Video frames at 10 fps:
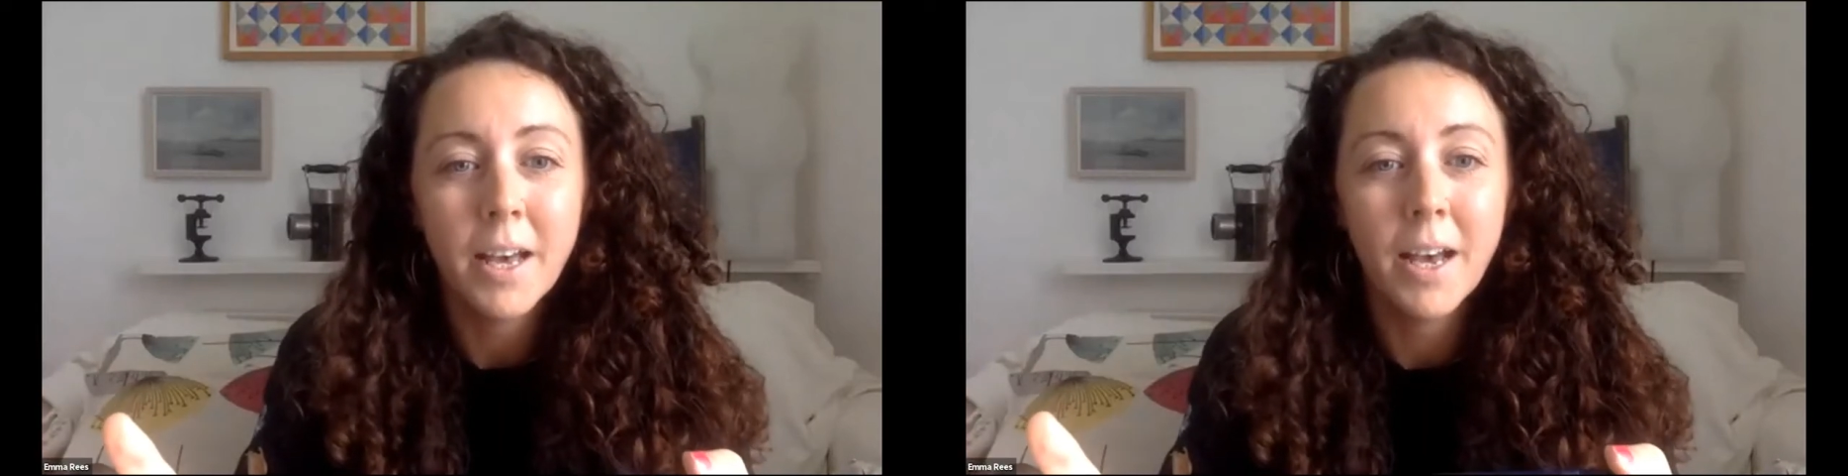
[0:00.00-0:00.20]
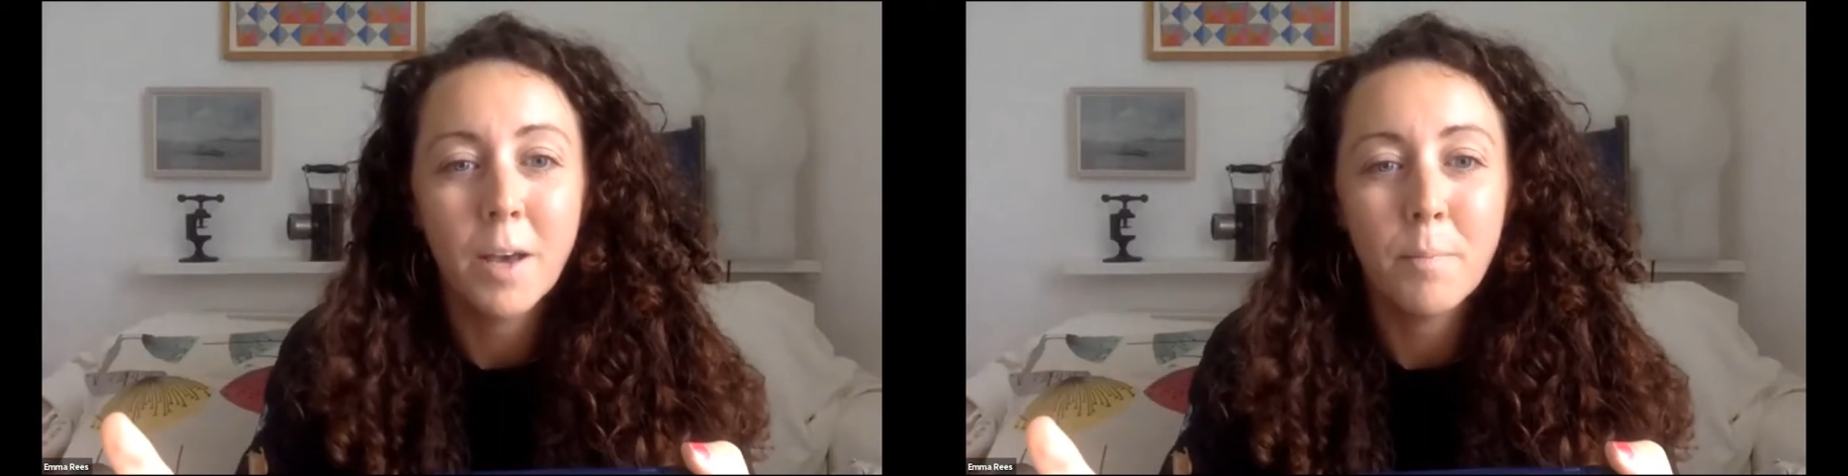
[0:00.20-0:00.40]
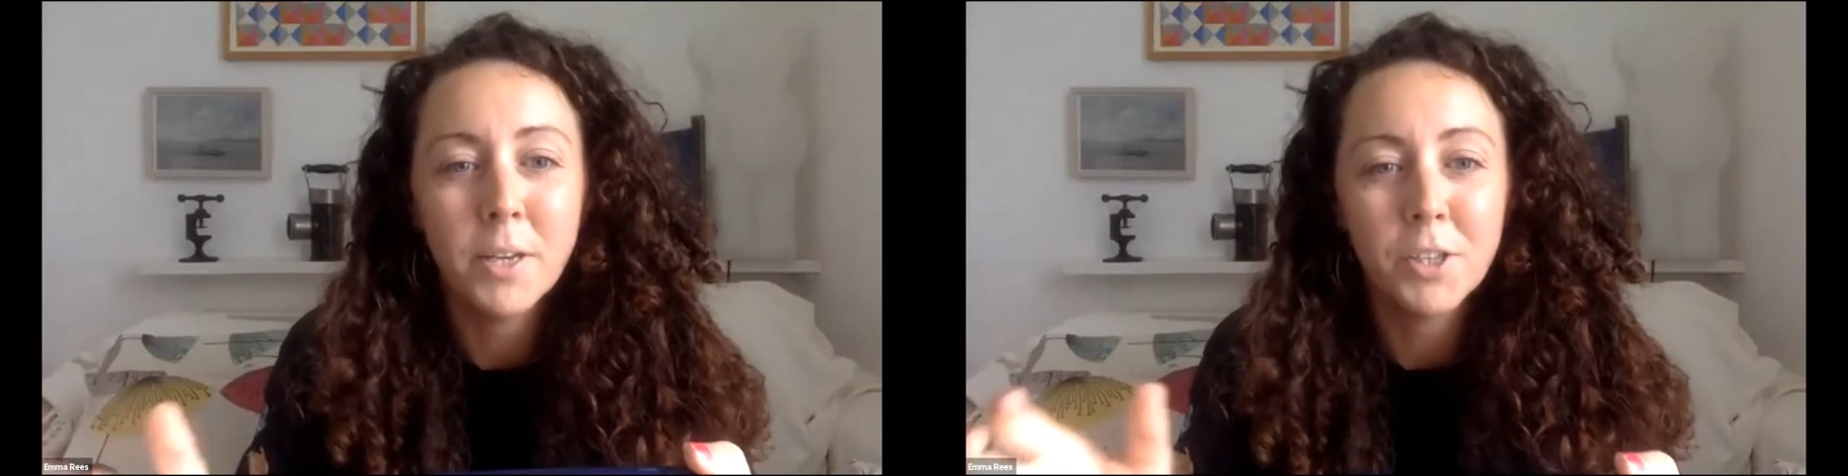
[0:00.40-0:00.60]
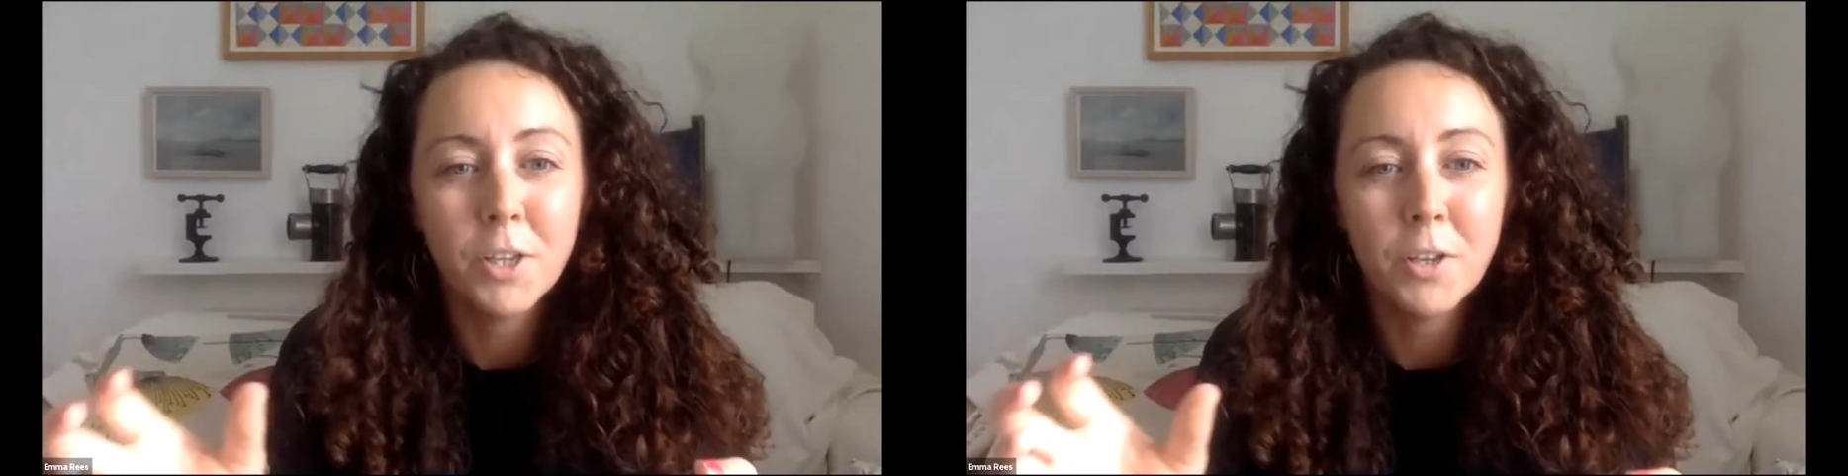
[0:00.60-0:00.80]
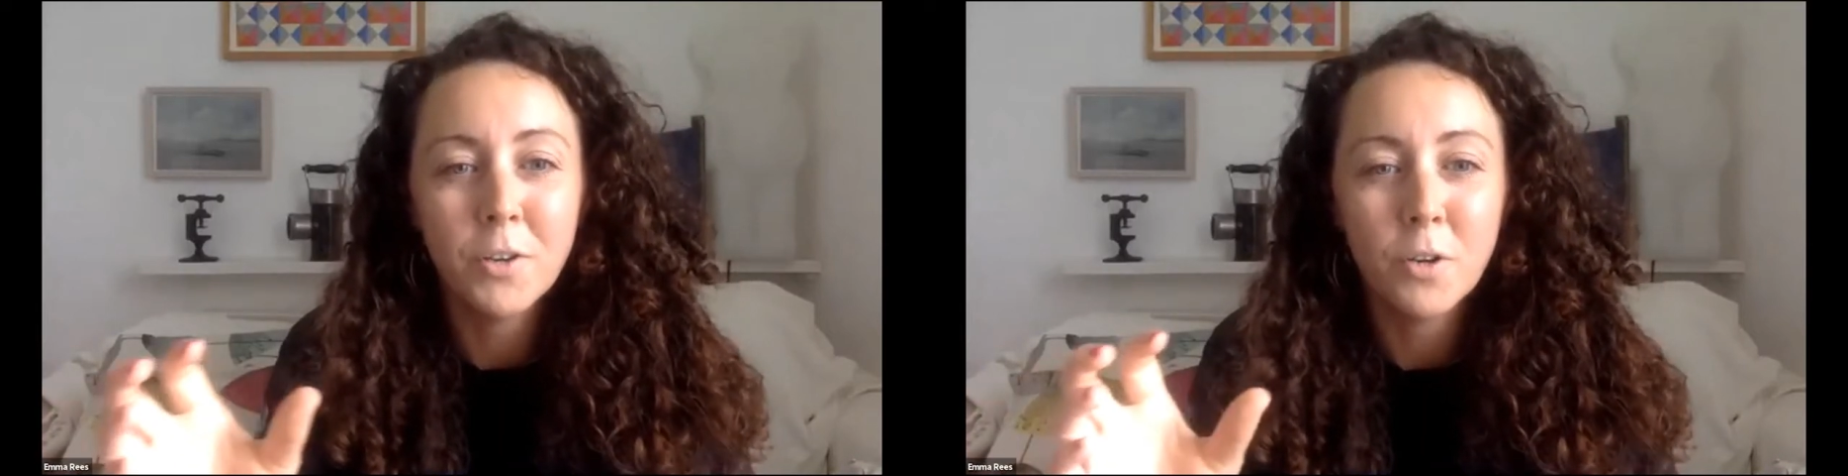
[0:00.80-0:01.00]
but
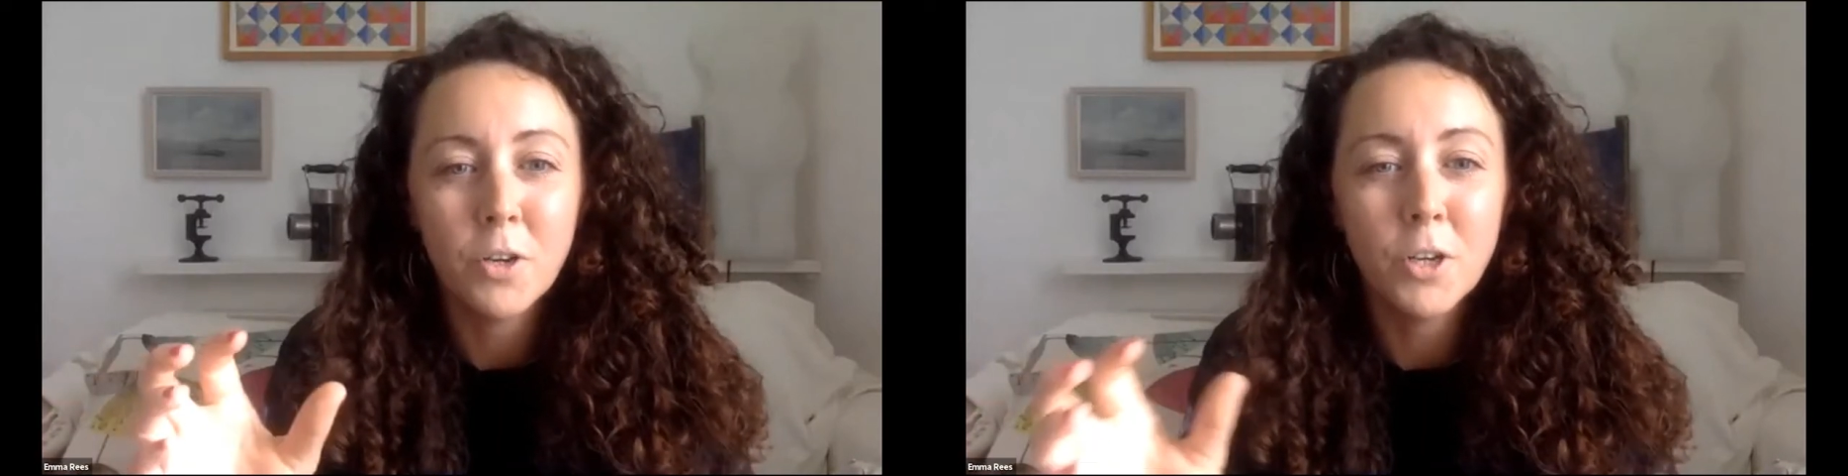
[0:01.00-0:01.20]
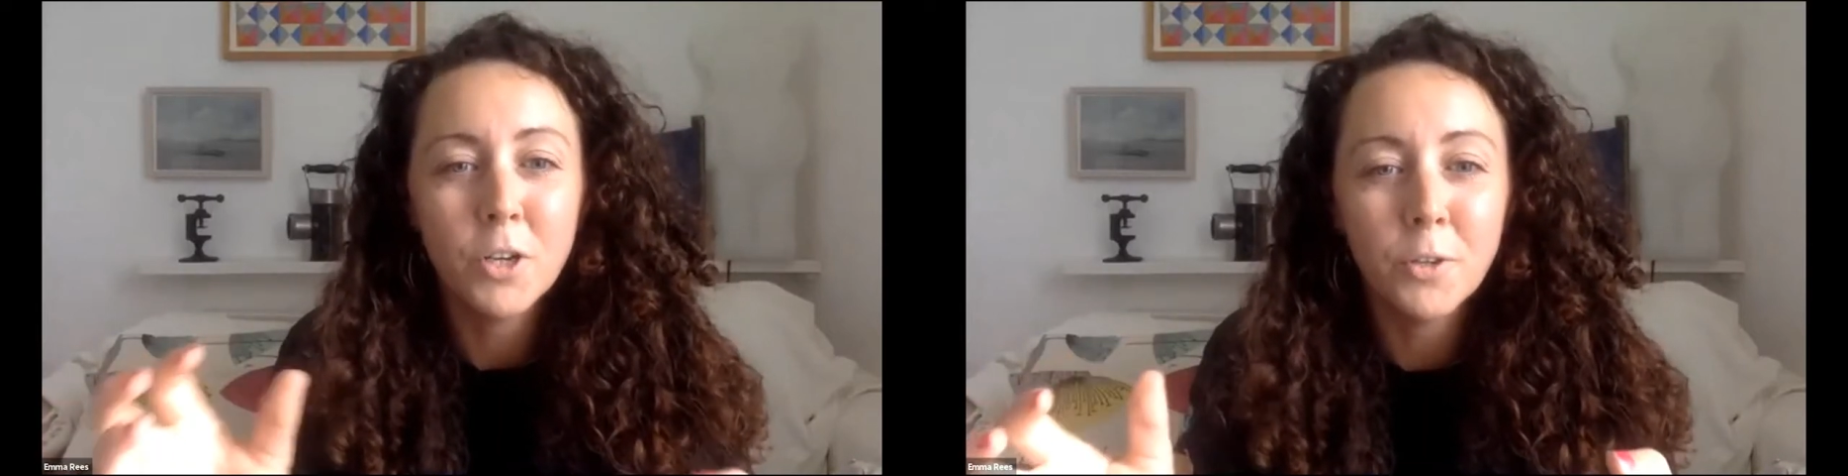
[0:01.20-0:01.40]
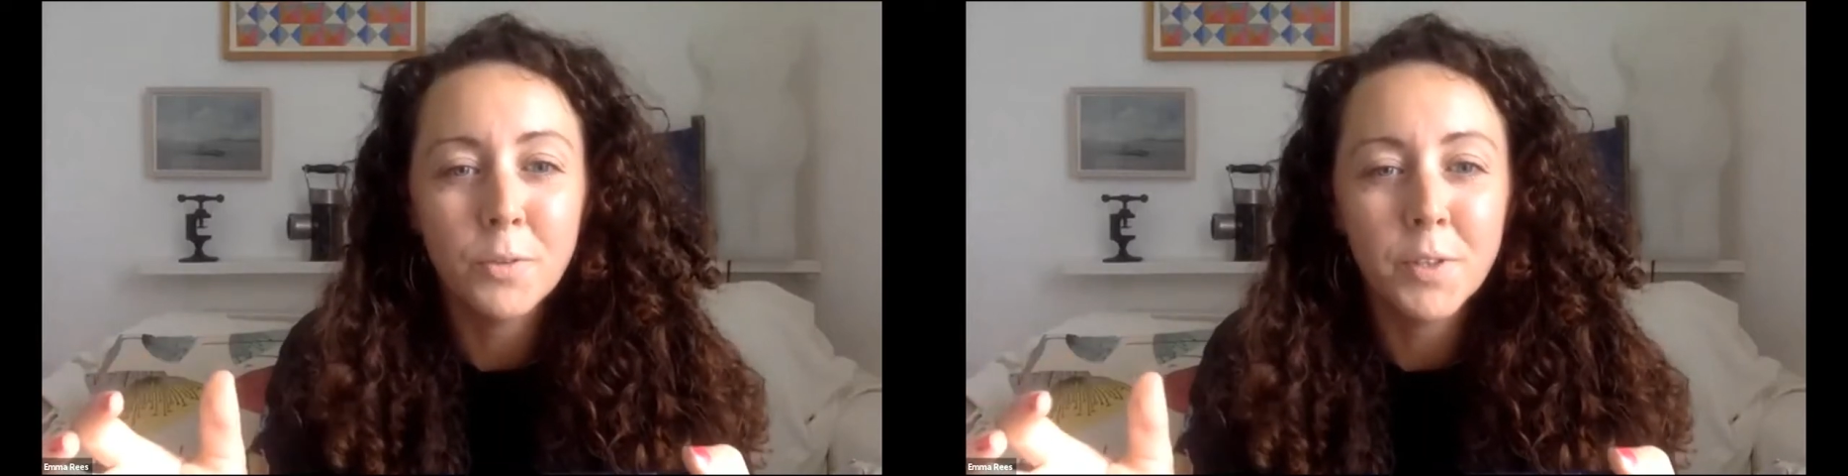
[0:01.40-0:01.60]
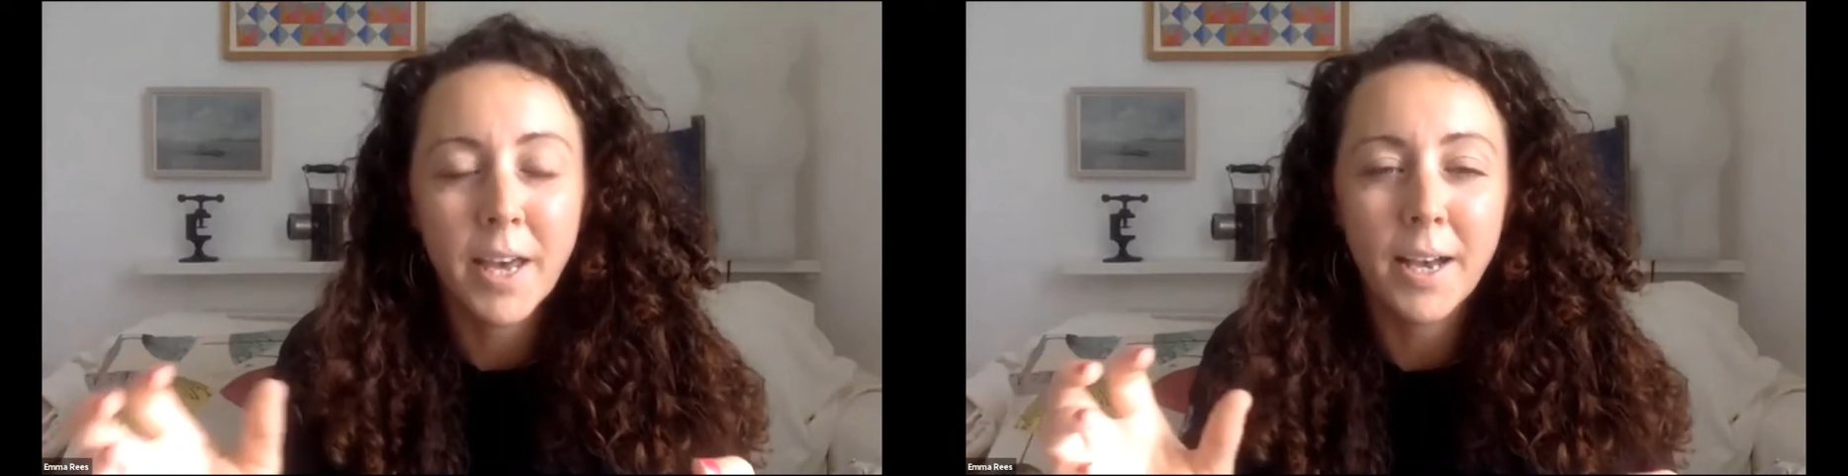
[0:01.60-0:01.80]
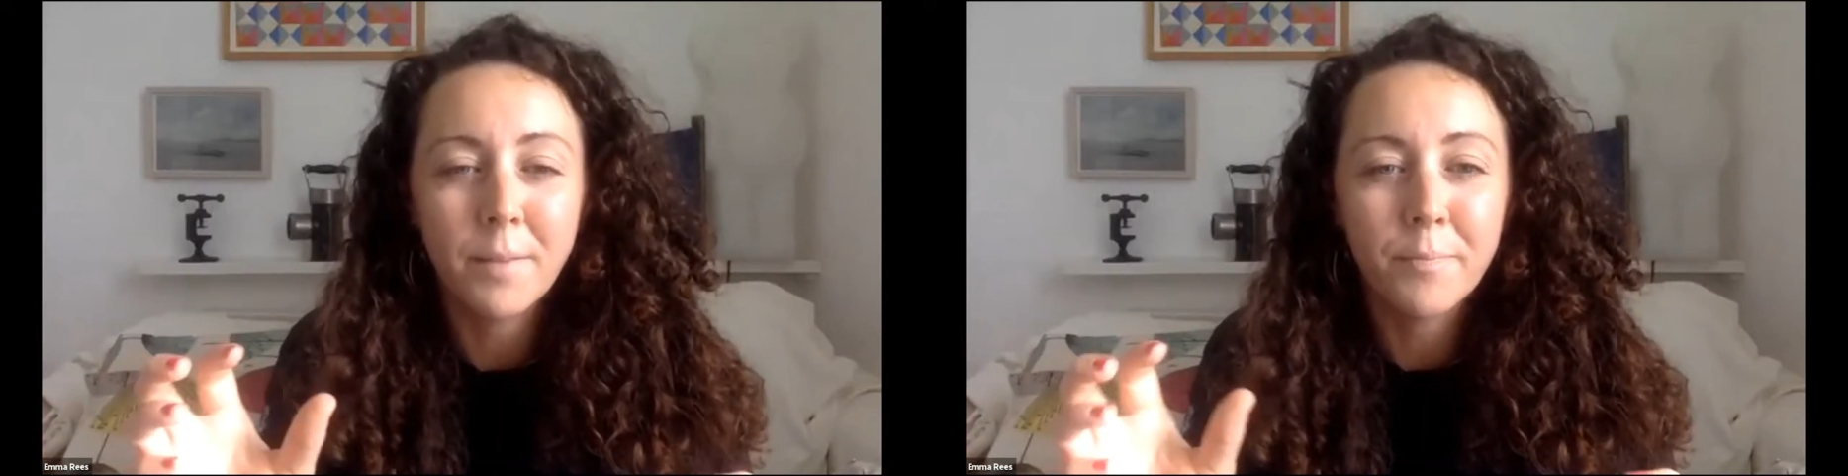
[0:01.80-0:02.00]
to not lose
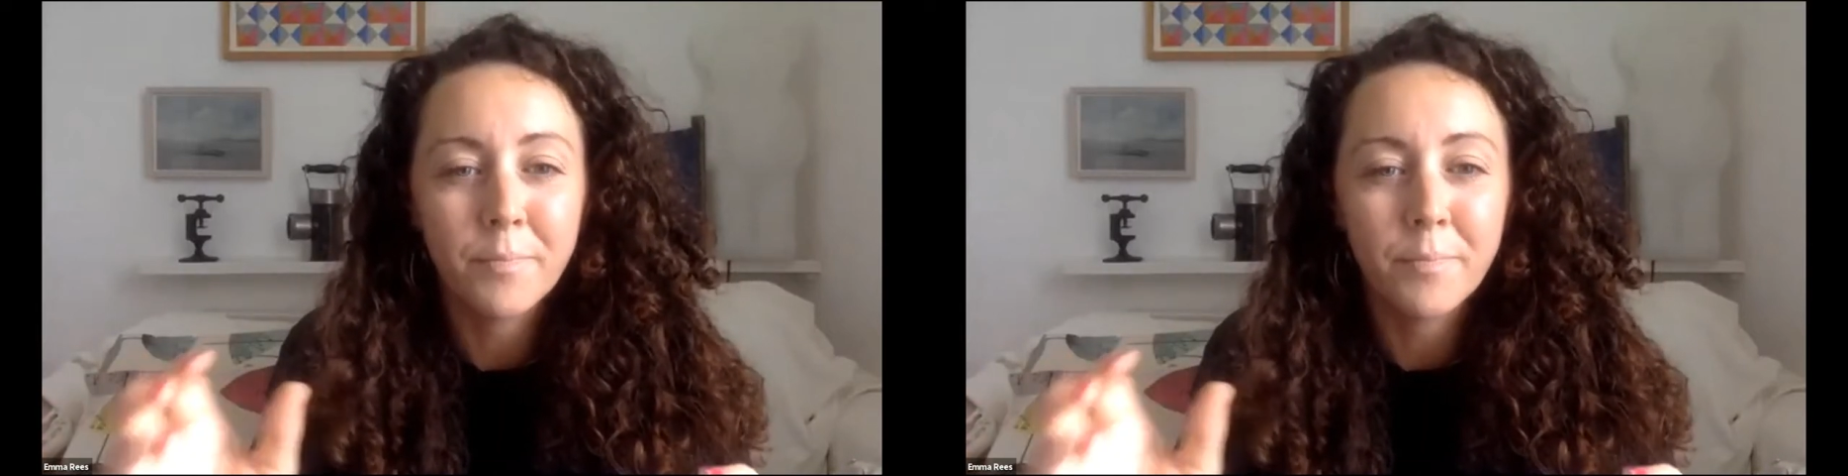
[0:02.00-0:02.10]
the